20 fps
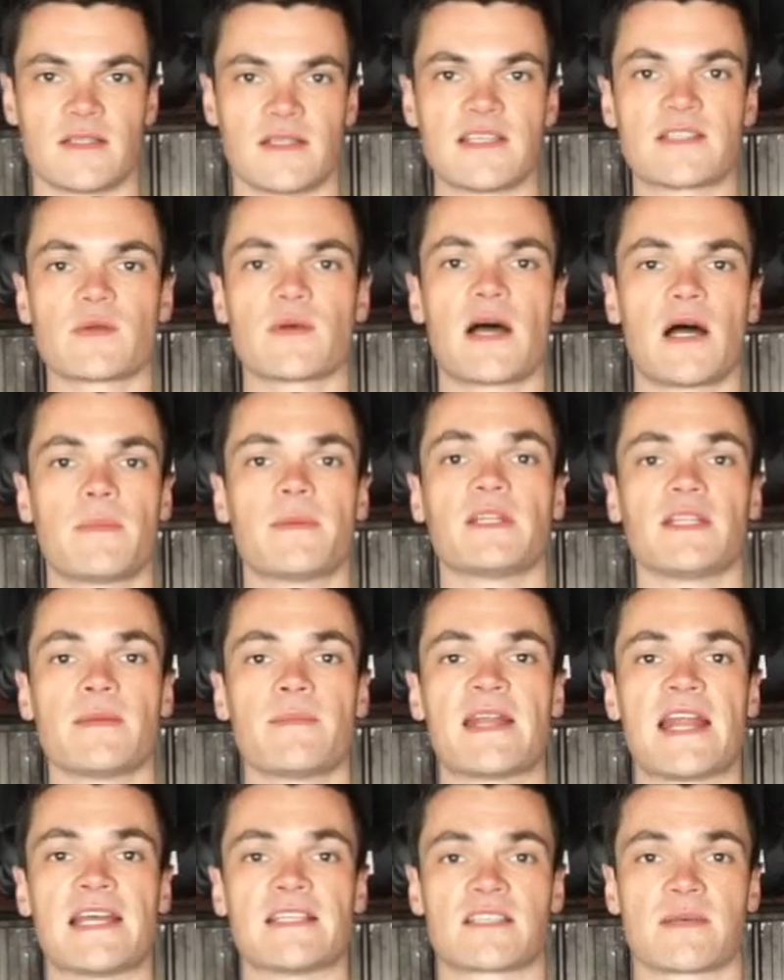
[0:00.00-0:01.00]
This will help
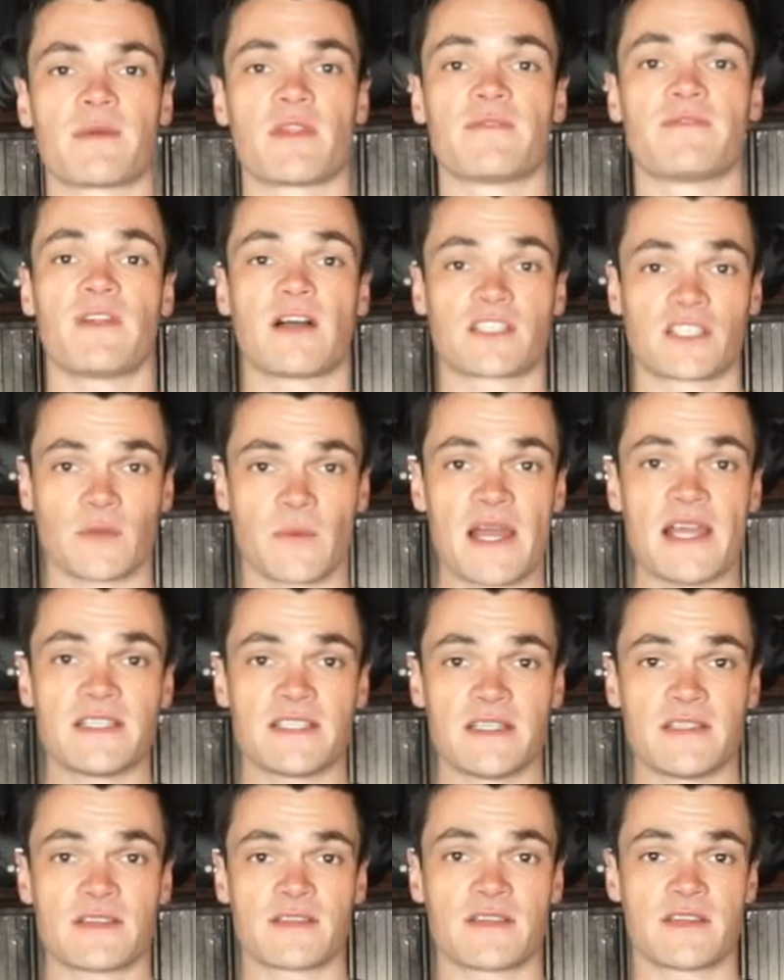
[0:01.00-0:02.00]
eliminate some of the
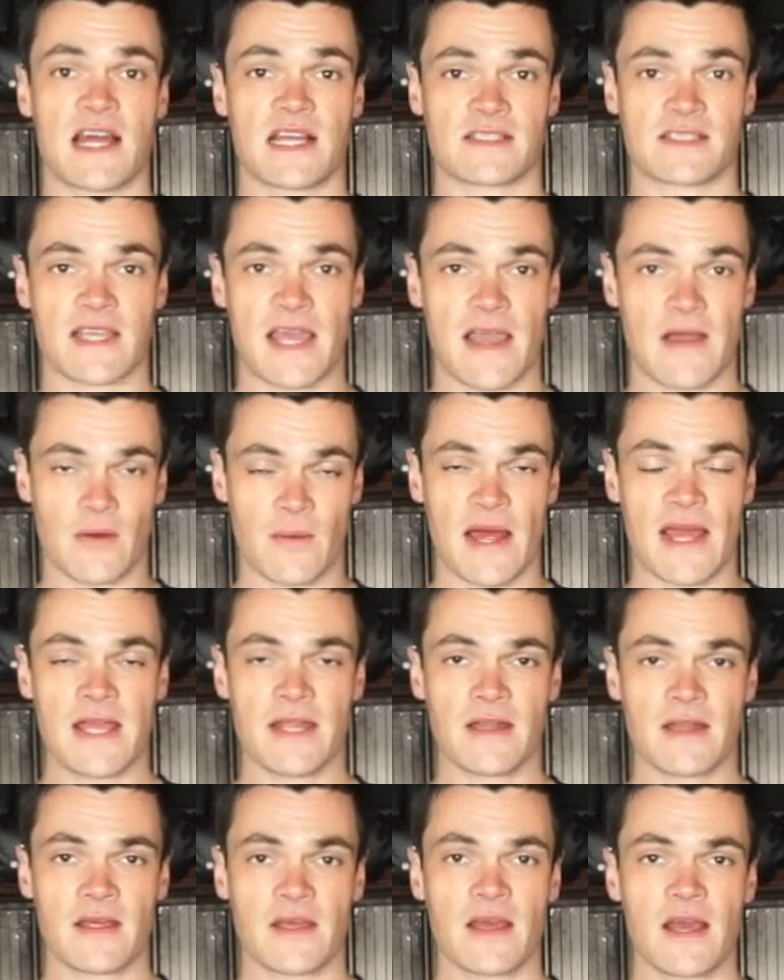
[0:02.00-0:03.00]
fluctuations to that scale
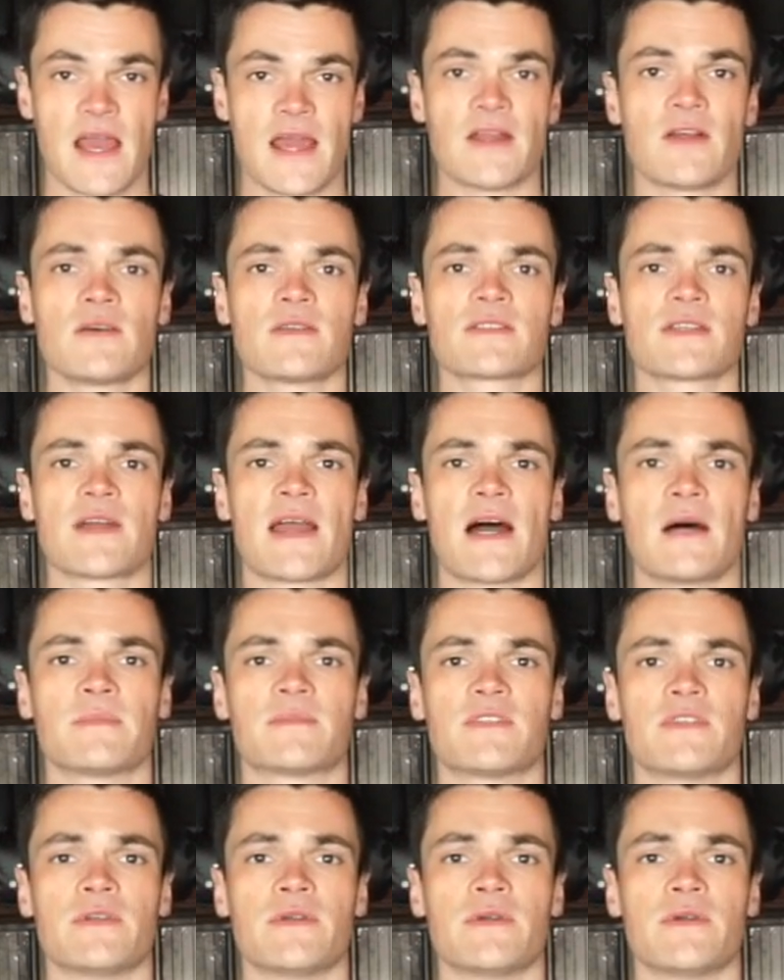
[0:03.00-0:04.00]
weight and also
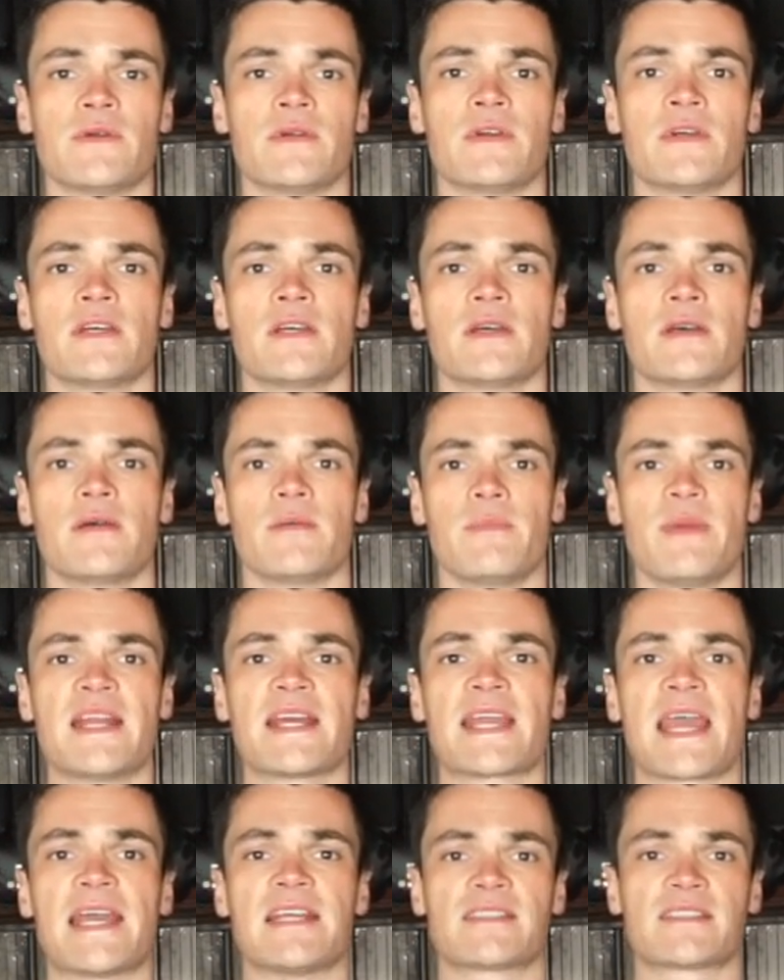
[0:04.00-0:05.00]
help to
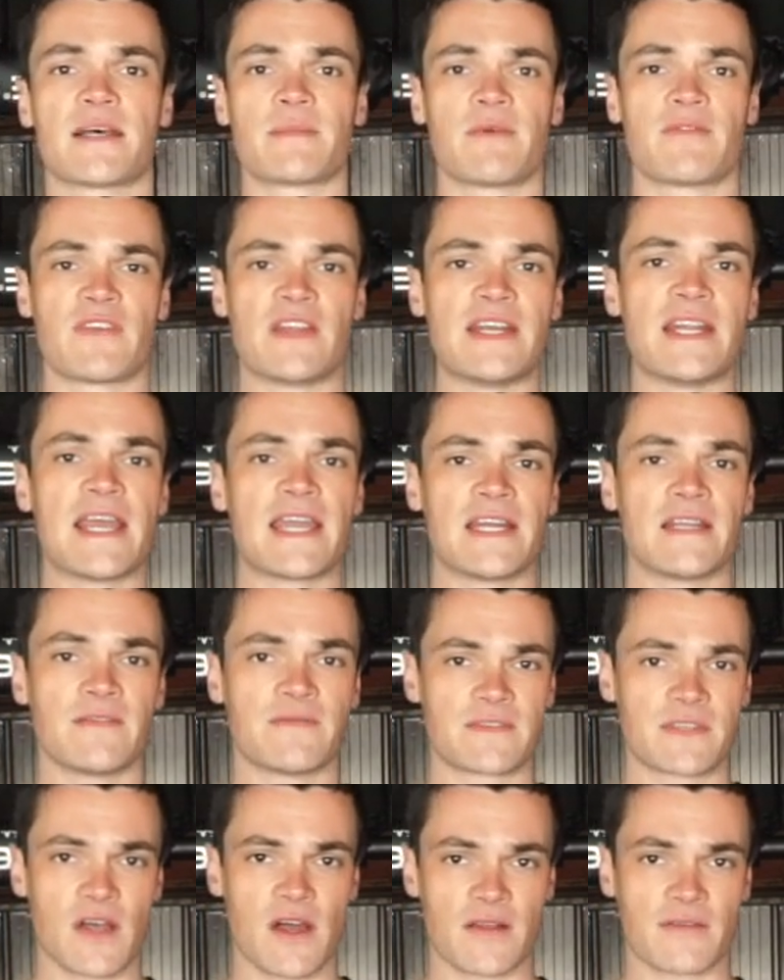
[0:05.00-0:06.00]
mitigate some of the
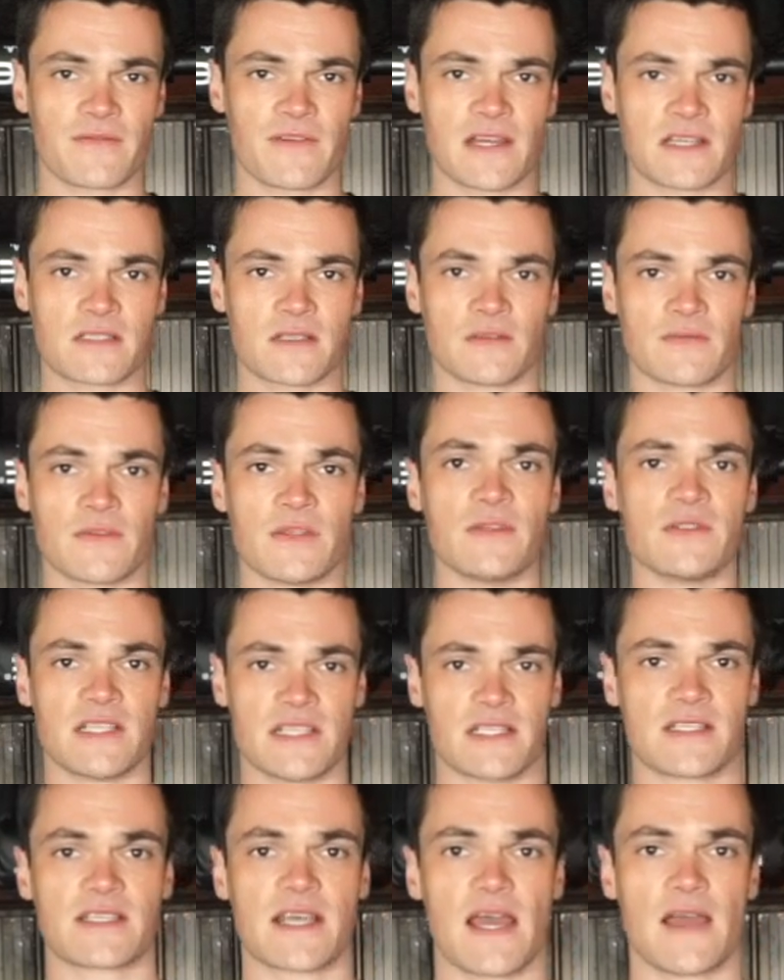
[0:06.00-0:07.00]
negative side effects of
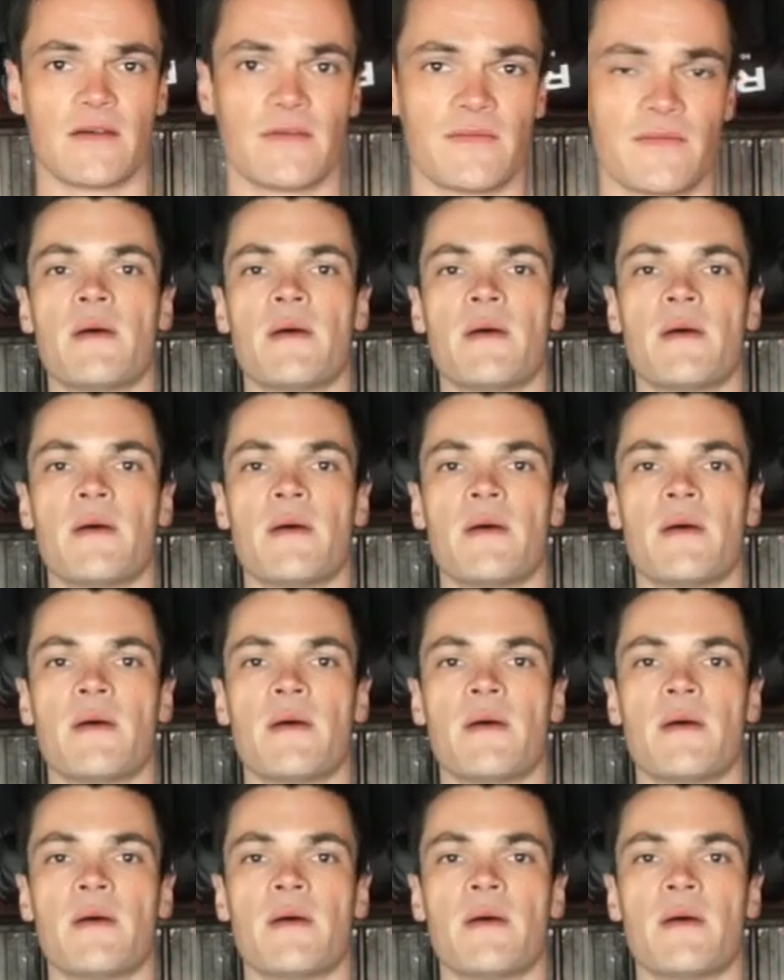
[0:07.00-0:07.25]
using a scale.